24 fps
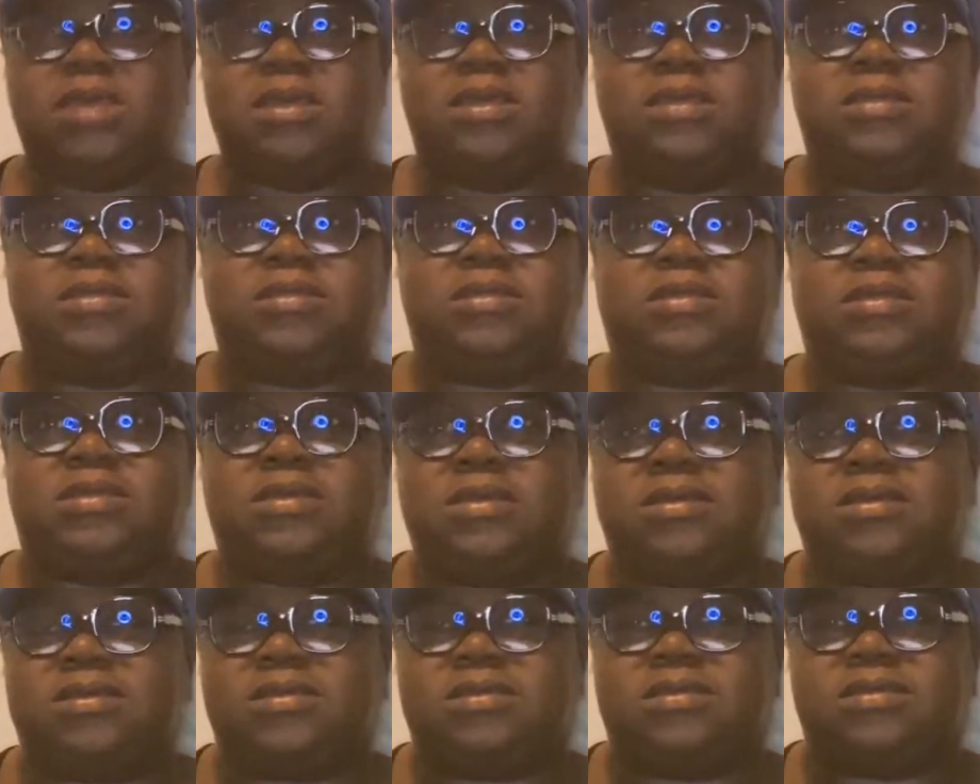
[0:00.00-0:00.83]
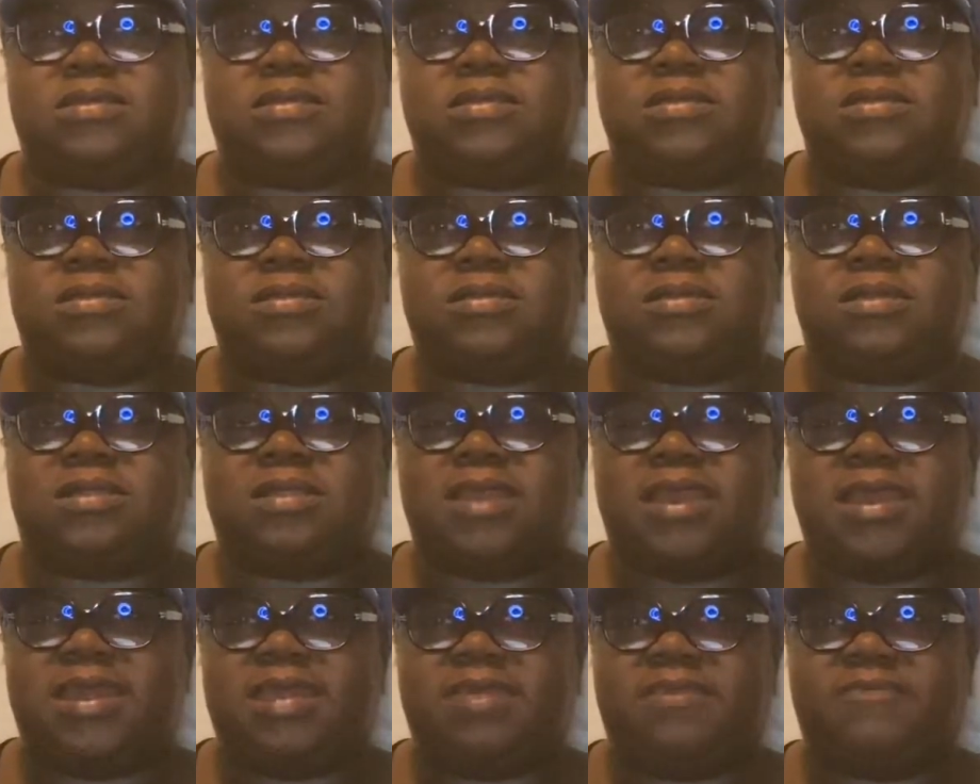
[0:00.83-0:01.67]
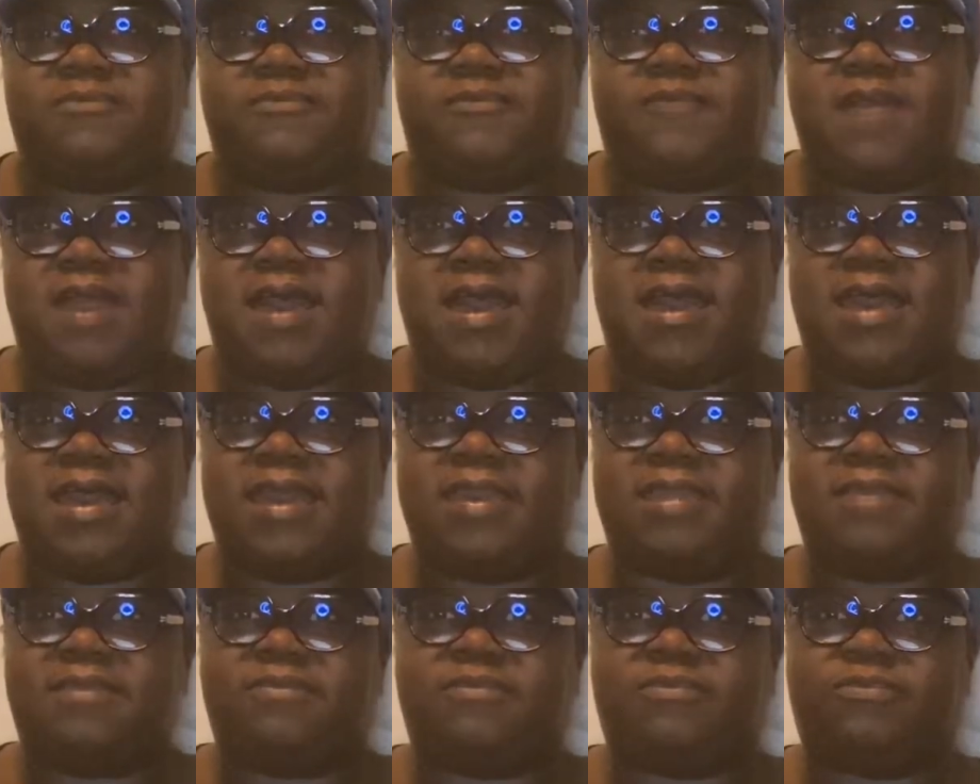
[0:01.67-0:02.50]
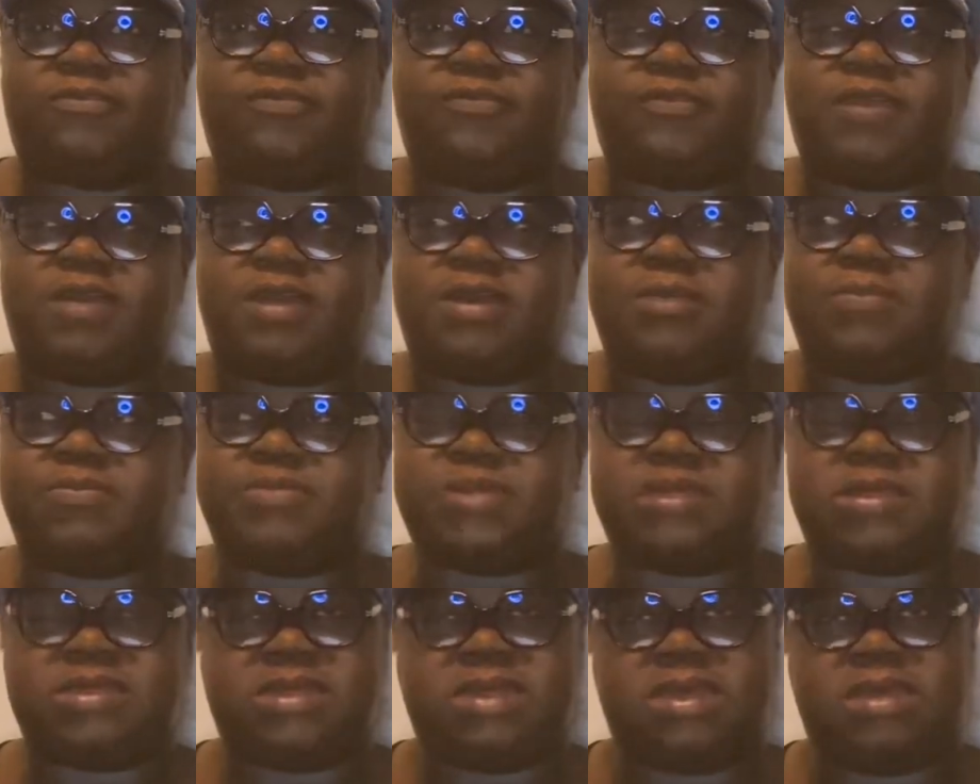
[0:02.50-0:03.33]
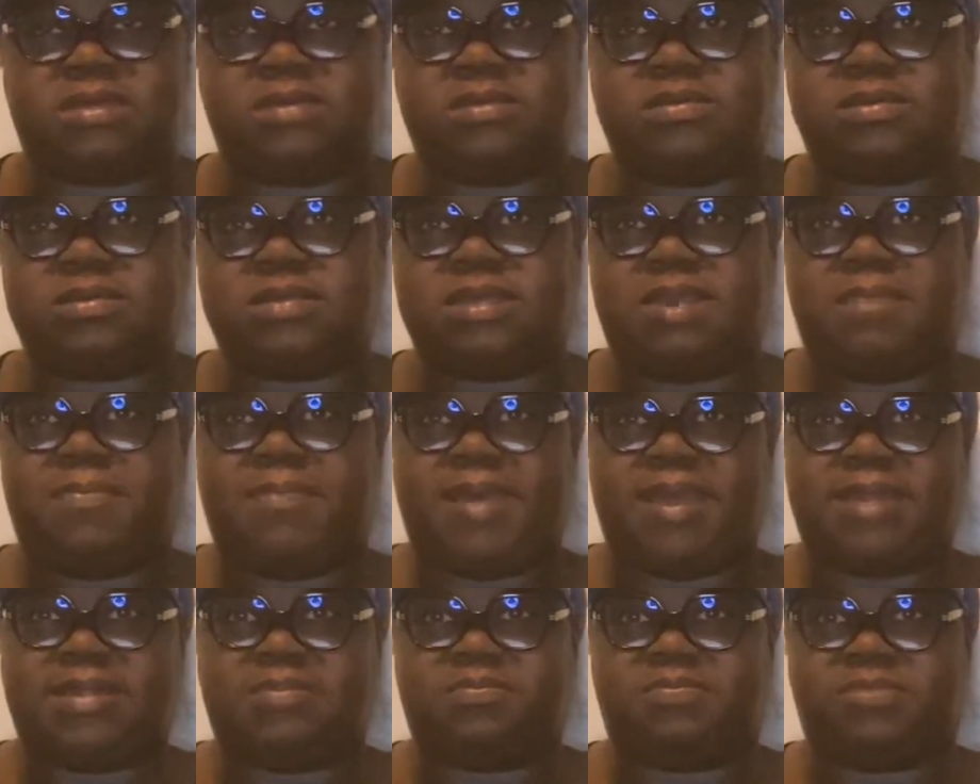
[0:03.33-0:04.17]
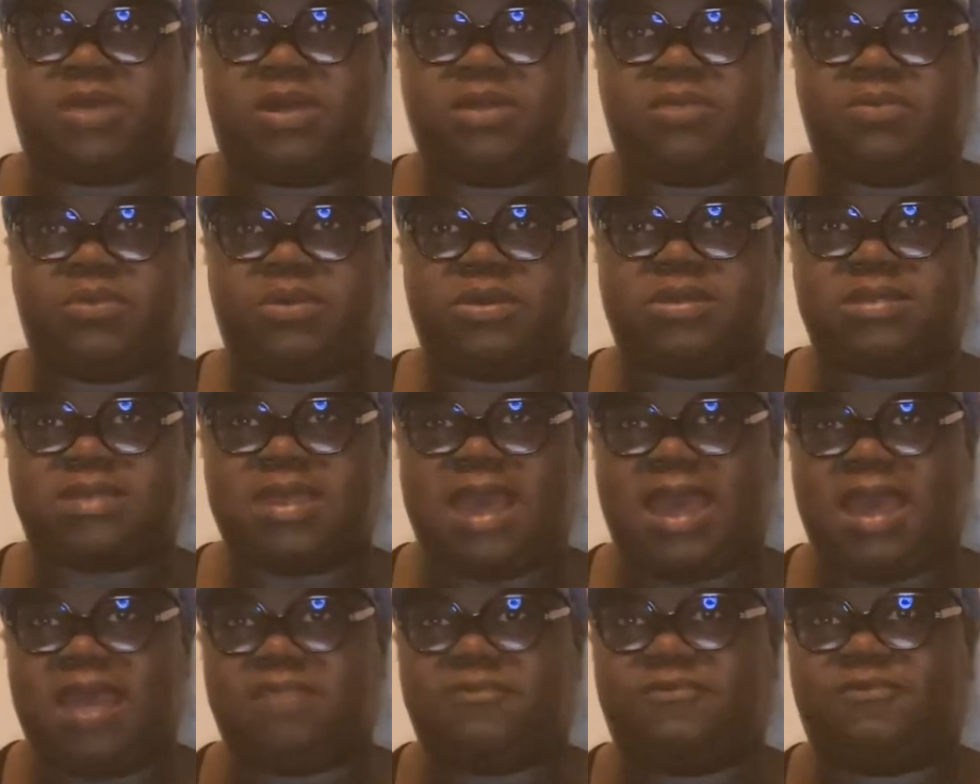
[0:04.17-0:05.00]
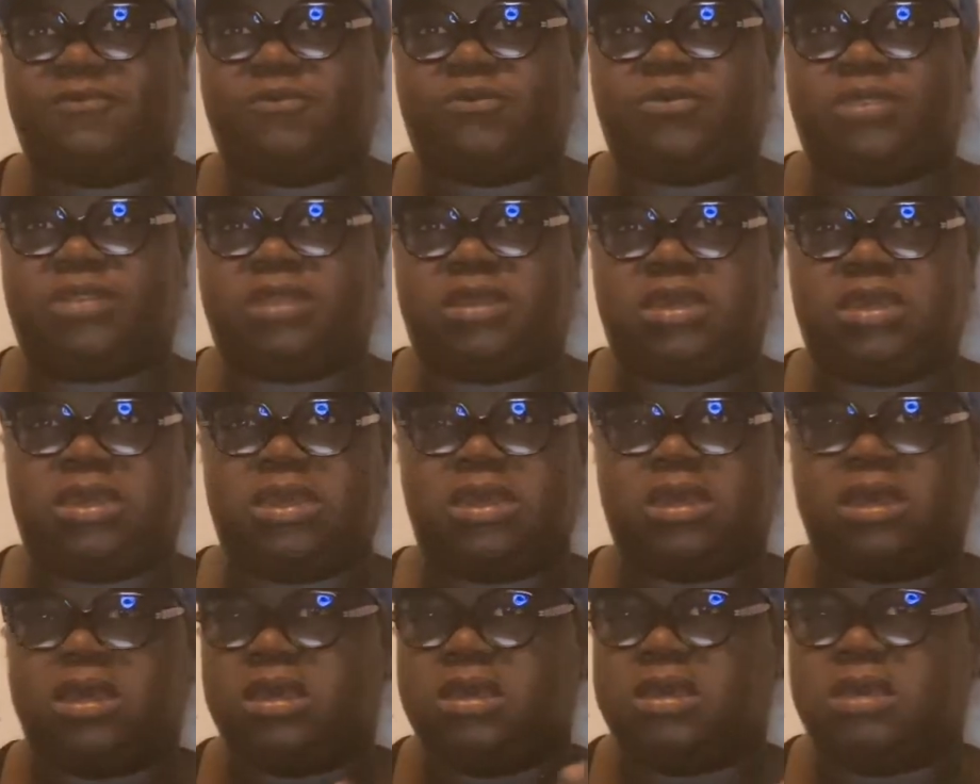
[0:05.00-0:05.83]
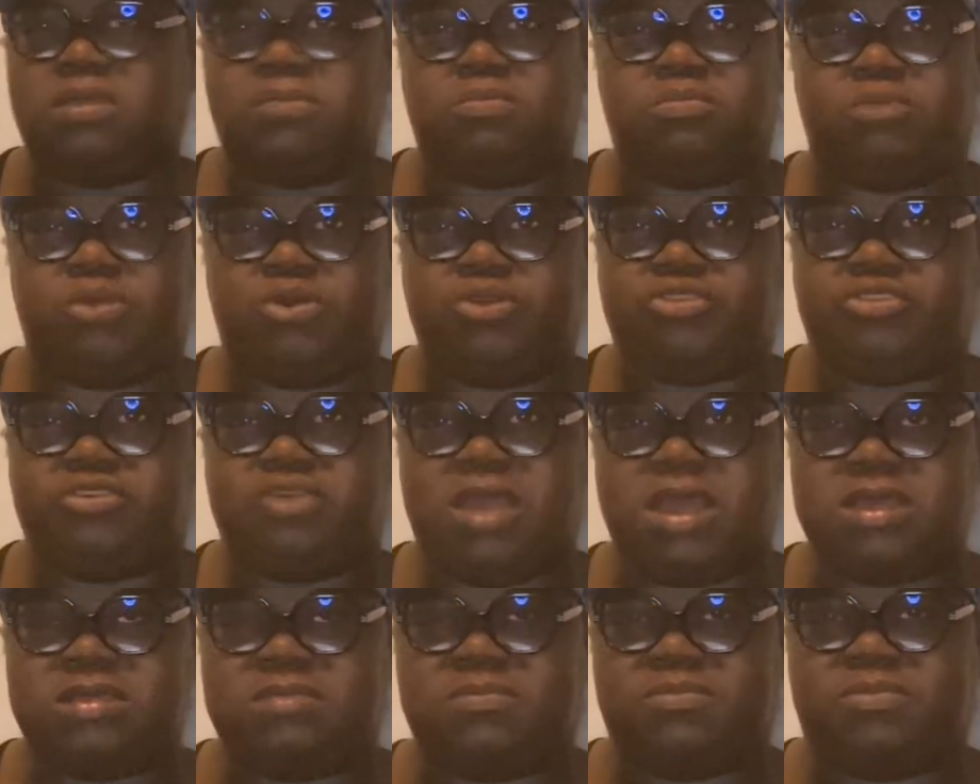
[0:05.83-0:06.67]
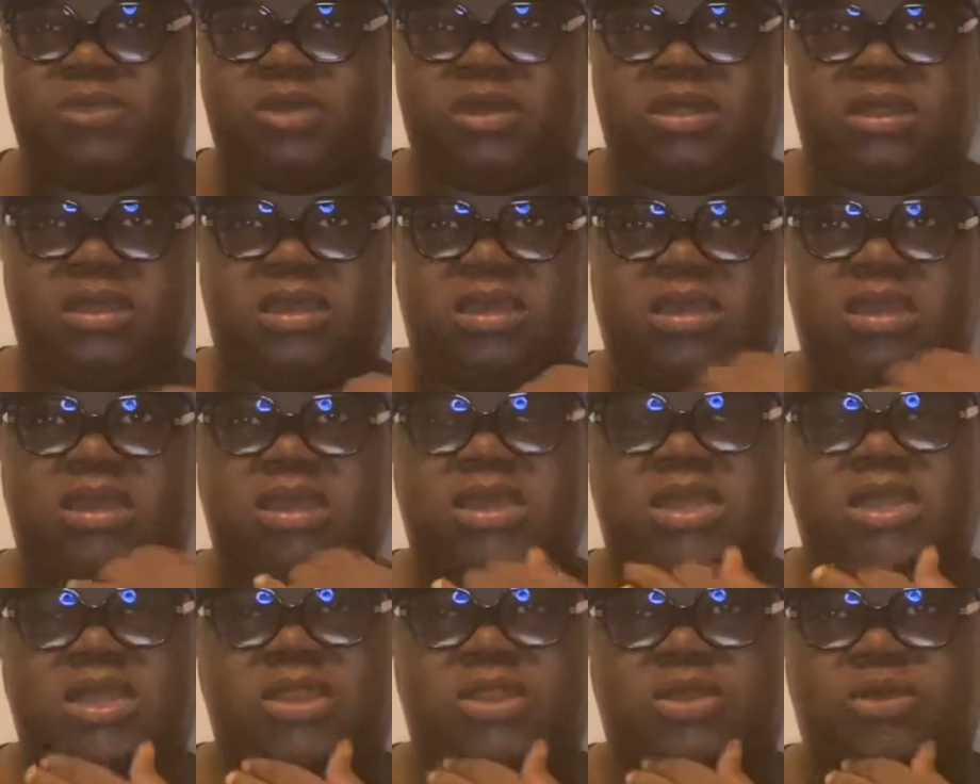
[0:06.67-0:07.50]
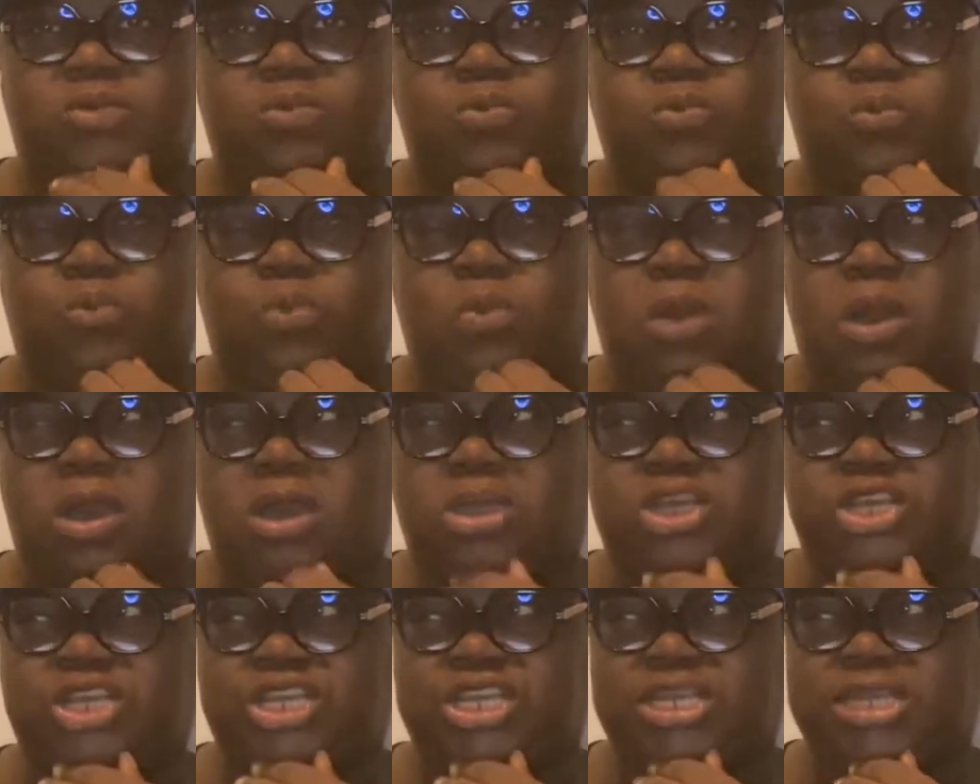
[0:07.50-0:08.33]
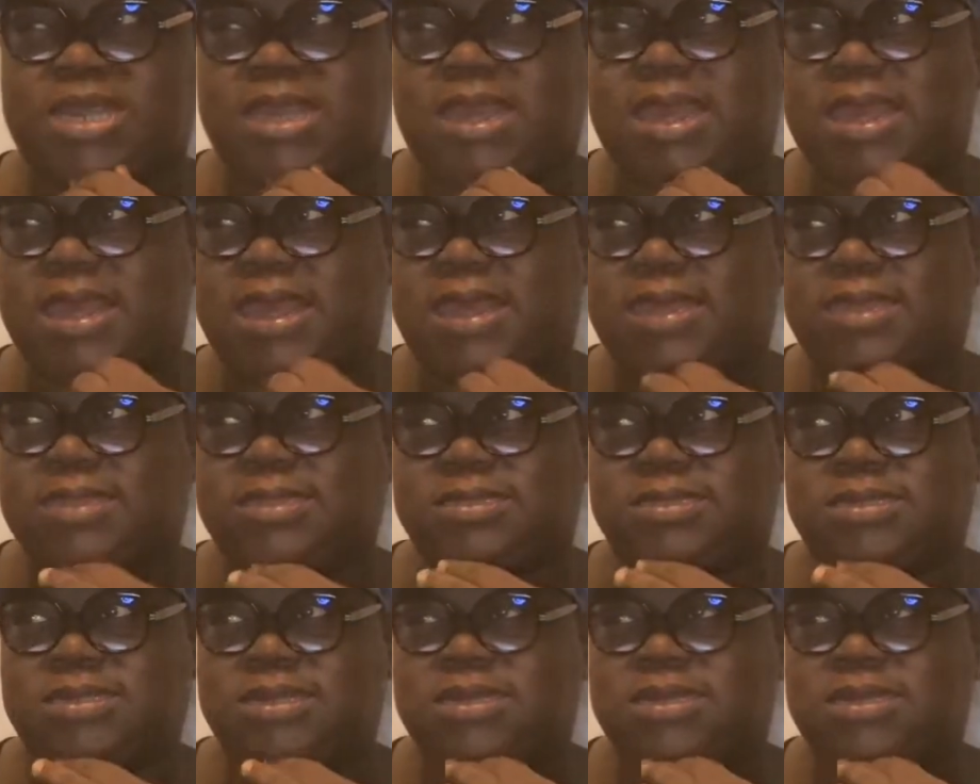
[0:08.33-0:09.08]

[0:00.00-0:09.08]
$6.95 sales that Bath&bodyworks had for the moisturizing body wash and